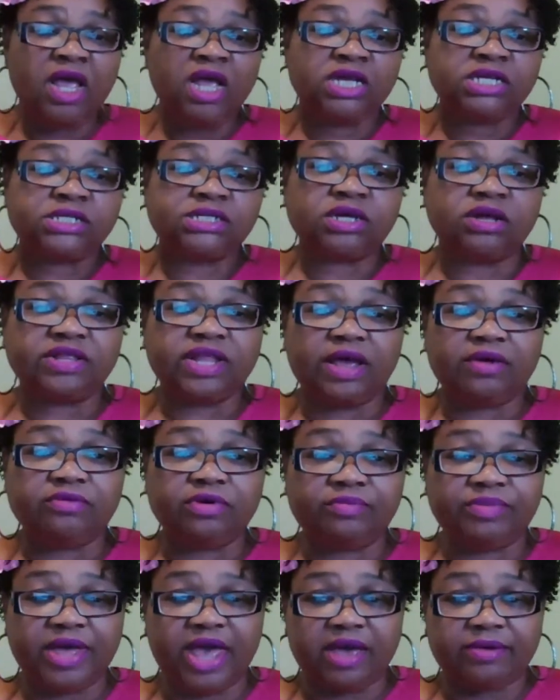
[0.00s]
So they
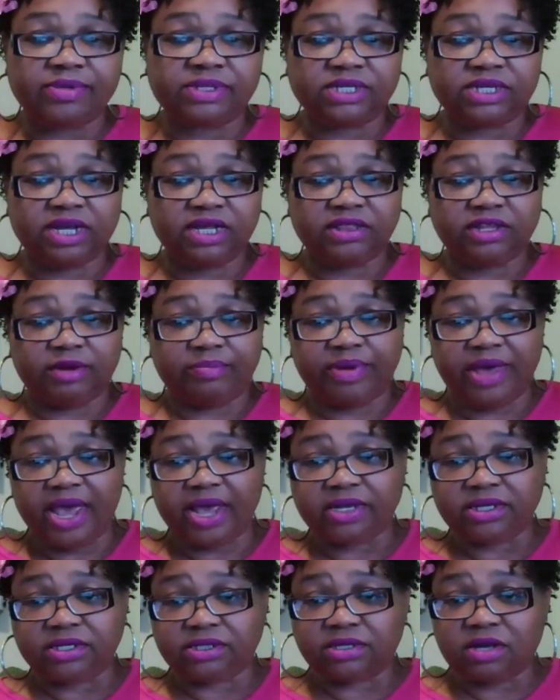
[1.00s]
will be able to get their
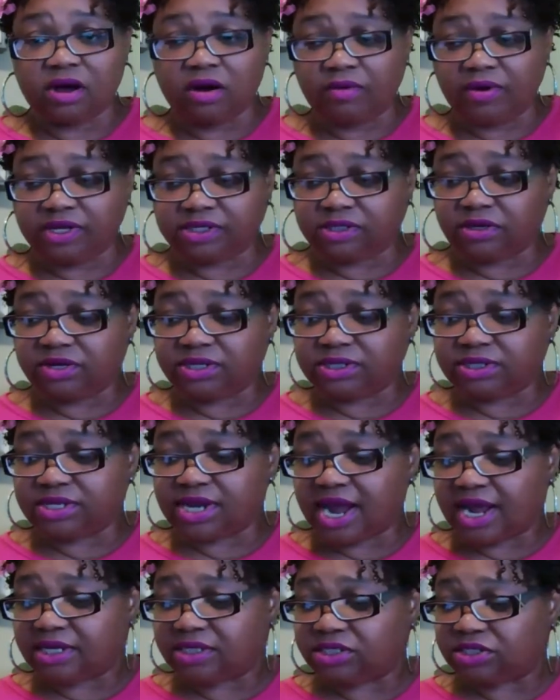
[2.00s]
pages going. So it's
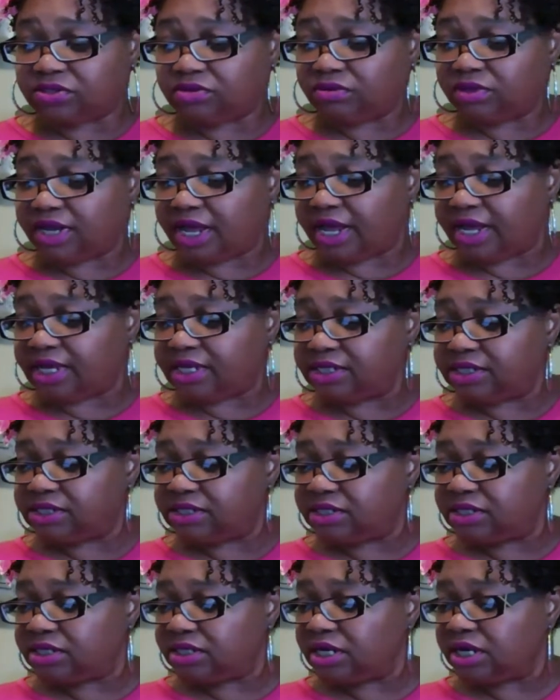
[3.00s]
not too
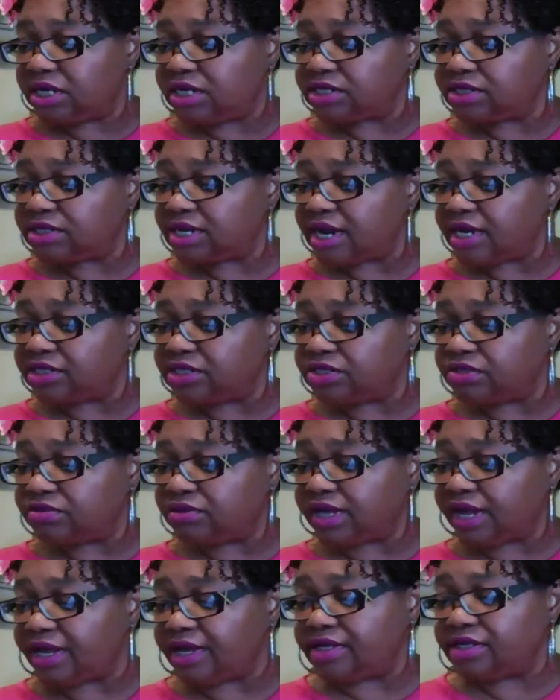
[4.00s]
late. It is not too
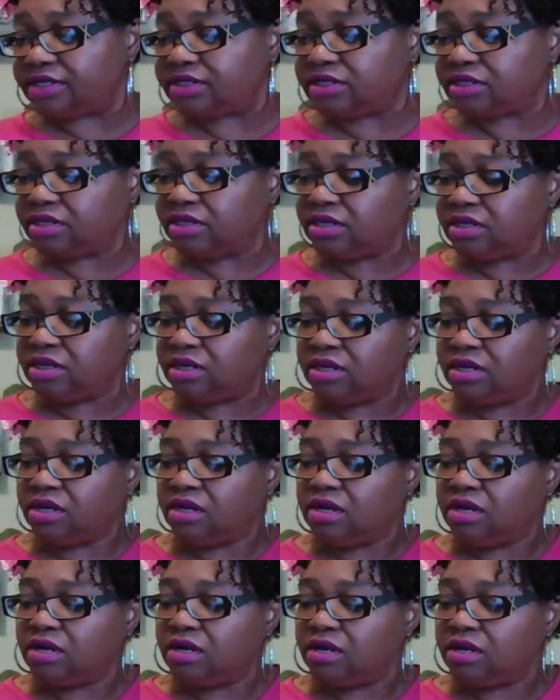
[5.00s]
late.
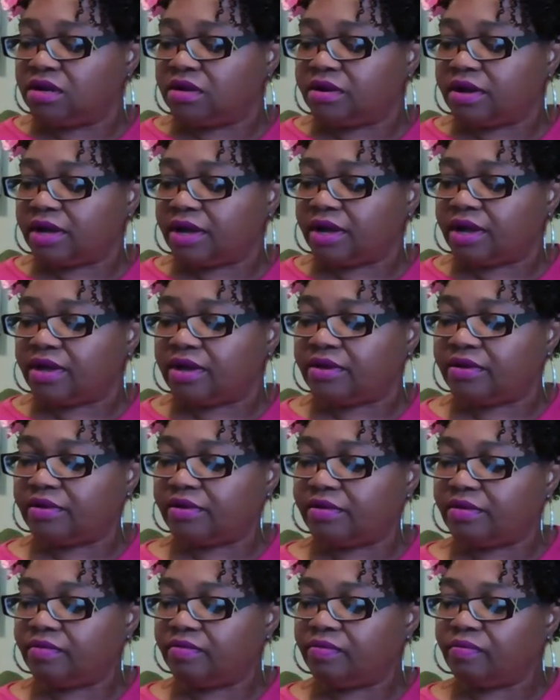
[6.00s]
Okay.
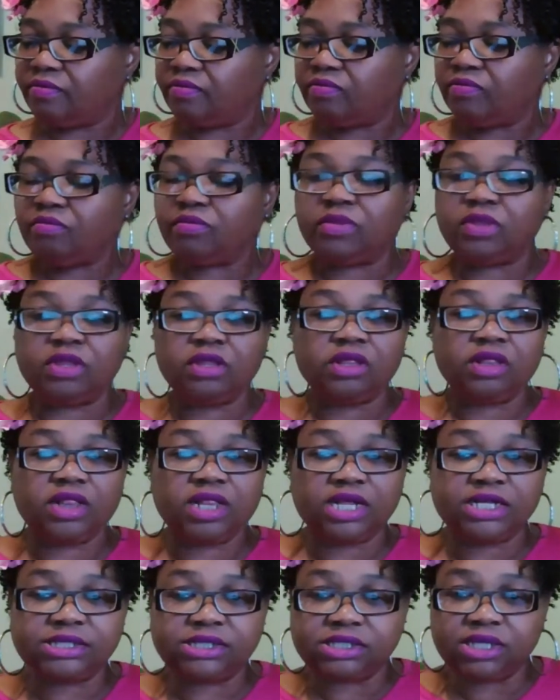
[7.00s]

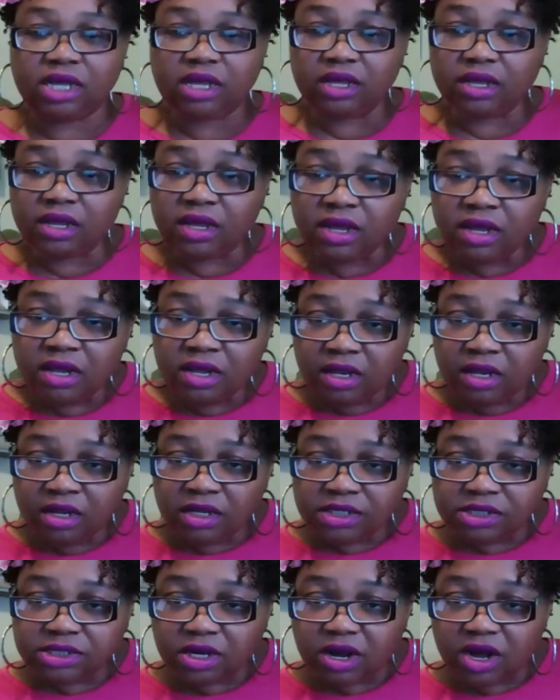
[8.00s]
Let's see.
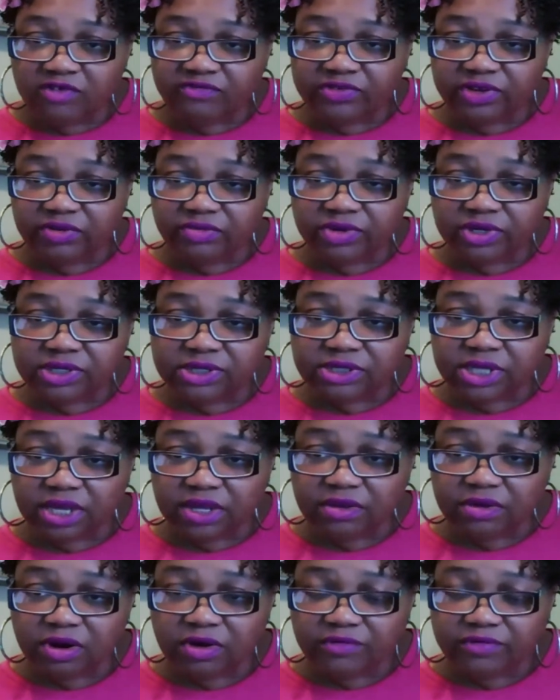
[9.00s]
So hopefully we'll see
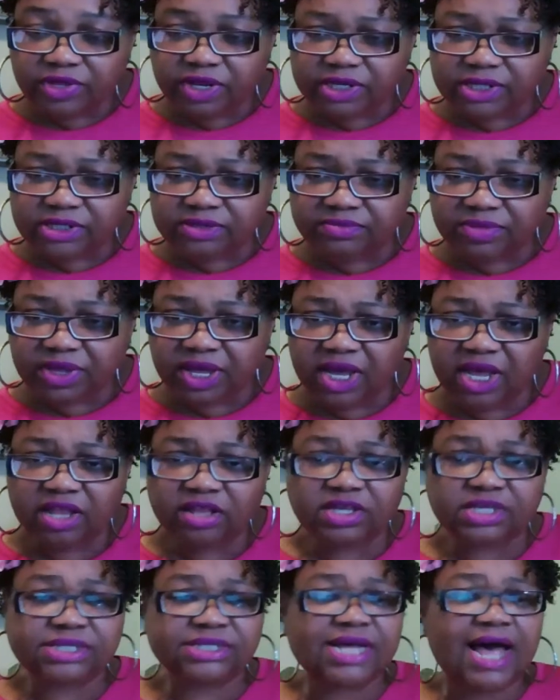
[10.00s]
you over there, Tamika. And
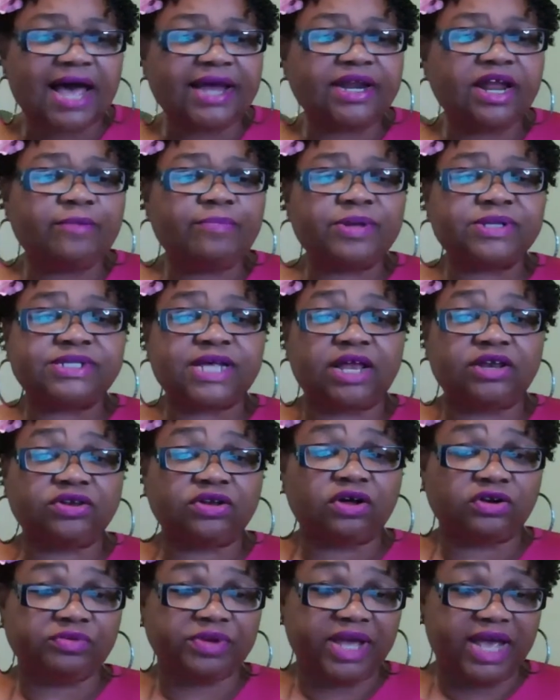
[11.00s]
to sign up is at
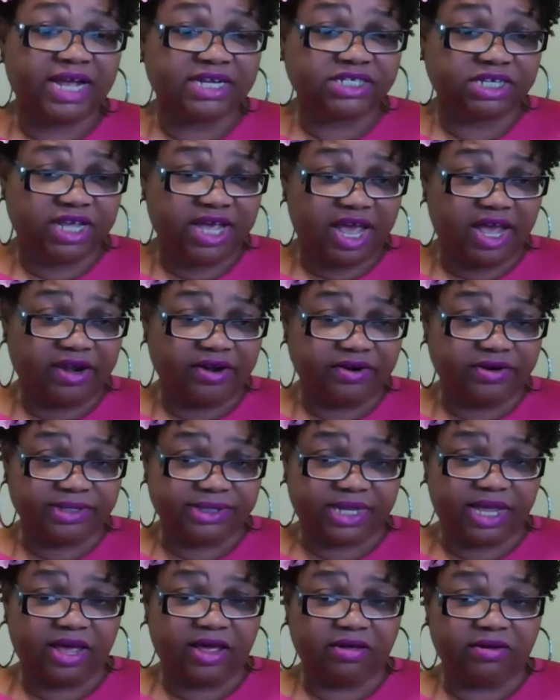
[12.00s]

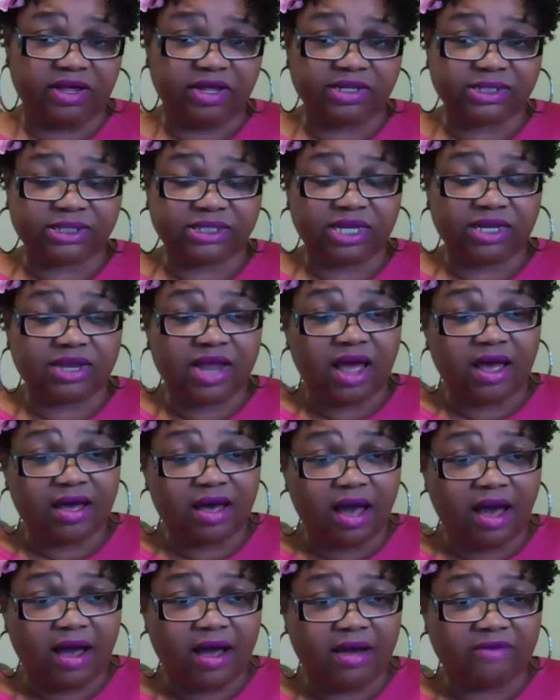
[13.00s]

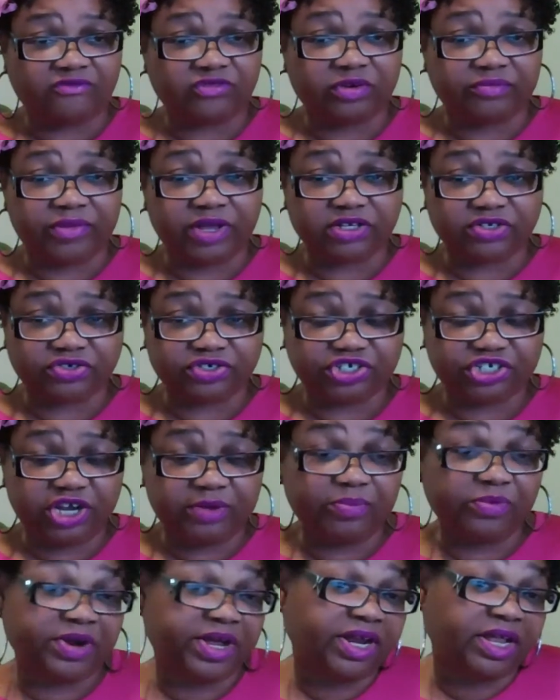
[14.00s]
notaryeducatorsllc.com for
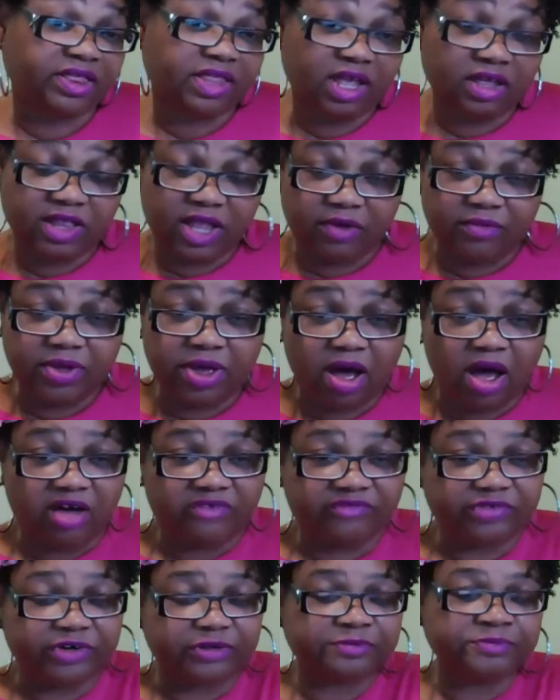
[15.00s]
mentorship or anything that we
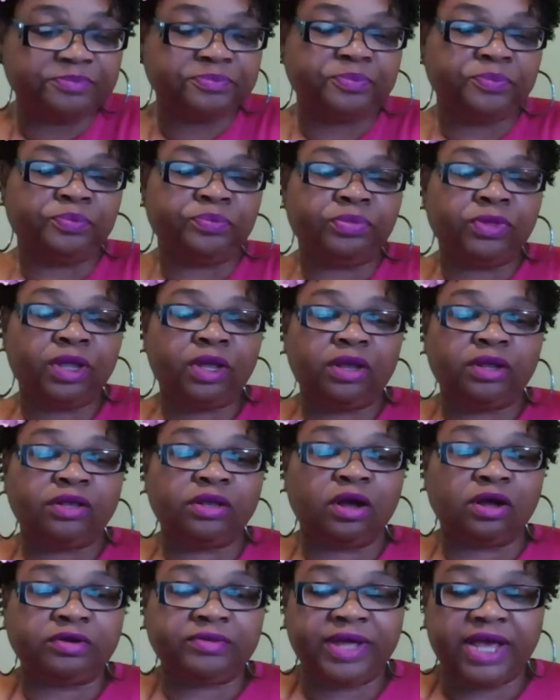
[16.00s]
offer
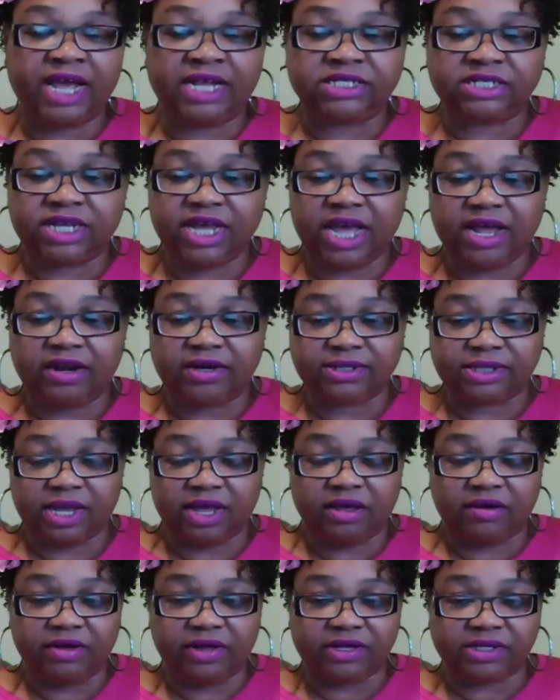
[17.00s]

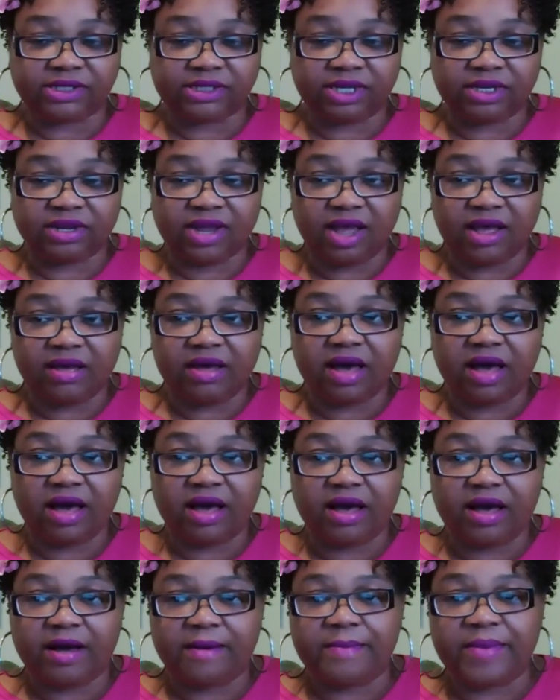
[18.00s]

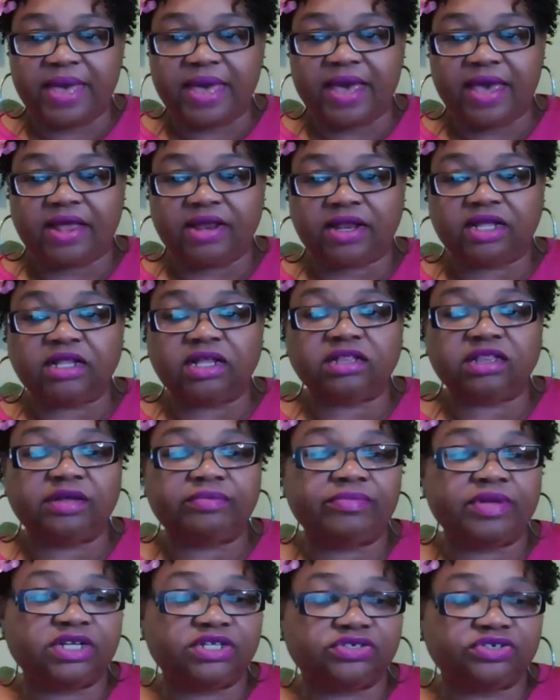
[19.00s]
notaryeducatorsllc.com and click the
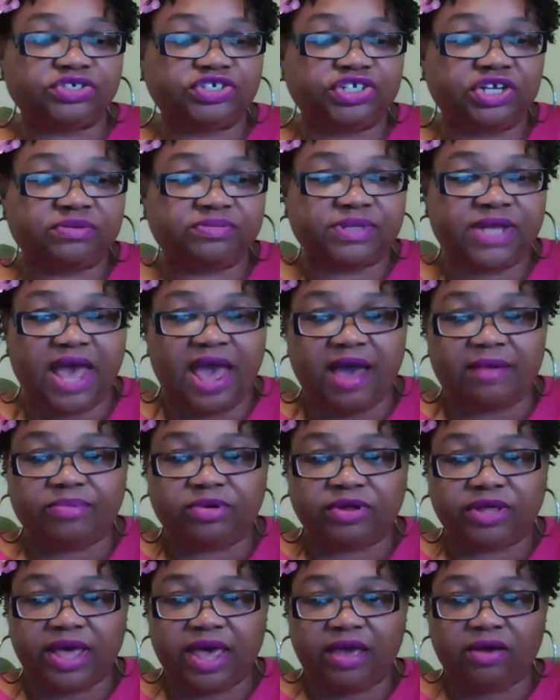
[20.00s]
mentorship tab,
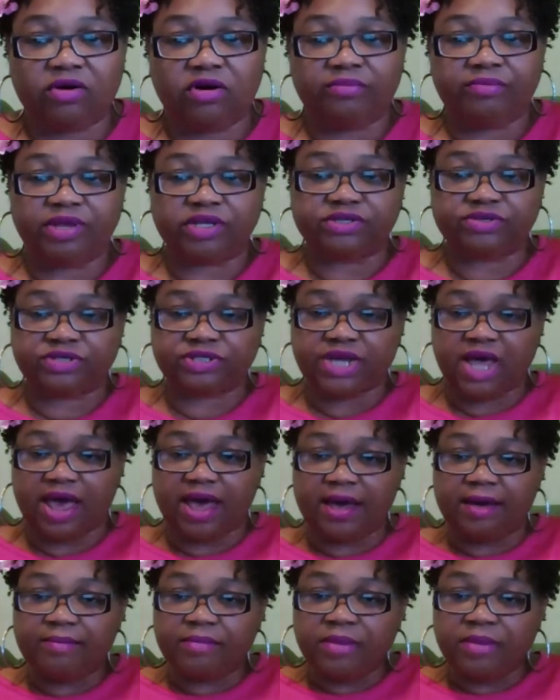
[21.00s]
okay, or mentor tab.